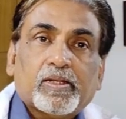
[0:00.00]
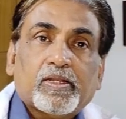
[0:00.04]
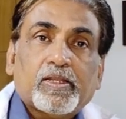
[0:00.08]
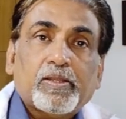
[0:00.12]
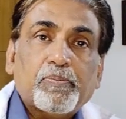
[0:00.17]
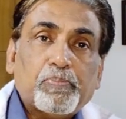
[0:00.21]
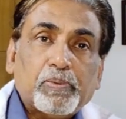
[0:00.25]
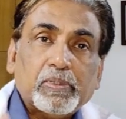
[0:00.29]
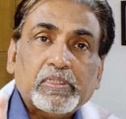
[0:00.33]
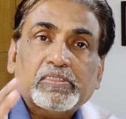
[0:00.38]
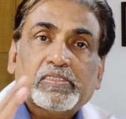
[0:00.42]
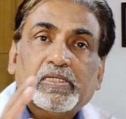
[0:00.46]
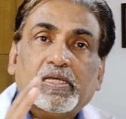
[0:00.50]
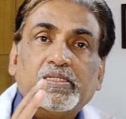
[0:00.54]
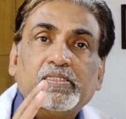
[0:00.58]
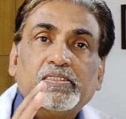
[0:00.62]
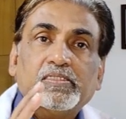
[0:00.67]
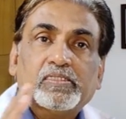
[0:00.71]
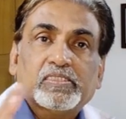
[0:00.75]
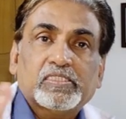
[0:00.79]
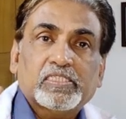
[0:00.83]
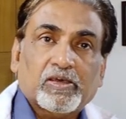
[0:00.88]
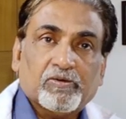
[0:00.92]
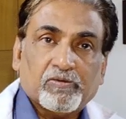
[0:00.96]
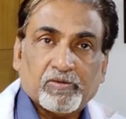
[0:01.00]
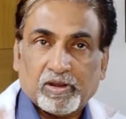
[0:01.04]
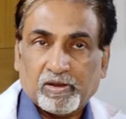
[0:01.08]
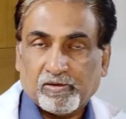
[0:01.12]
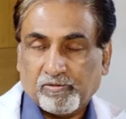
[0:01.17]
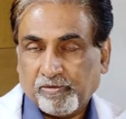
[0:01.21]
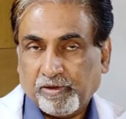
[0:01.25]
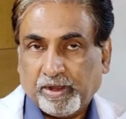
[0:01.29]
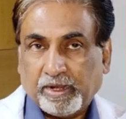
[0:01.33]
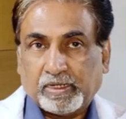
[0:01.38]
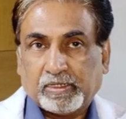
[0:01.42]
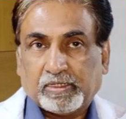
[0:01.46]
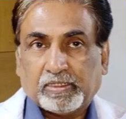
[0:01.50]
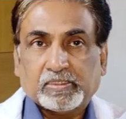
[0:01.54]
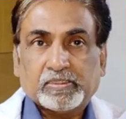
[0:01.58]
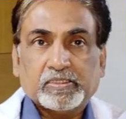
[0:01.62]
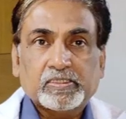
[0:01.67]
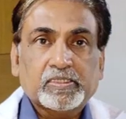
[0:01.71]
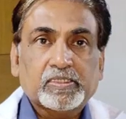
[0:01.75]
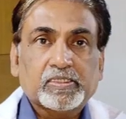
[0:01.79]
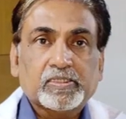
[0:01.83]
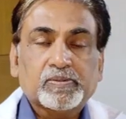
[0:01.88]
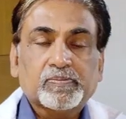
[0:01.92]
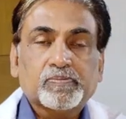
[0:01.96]
depends on several
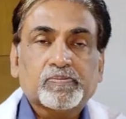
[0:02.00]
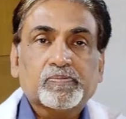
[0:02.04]
factors.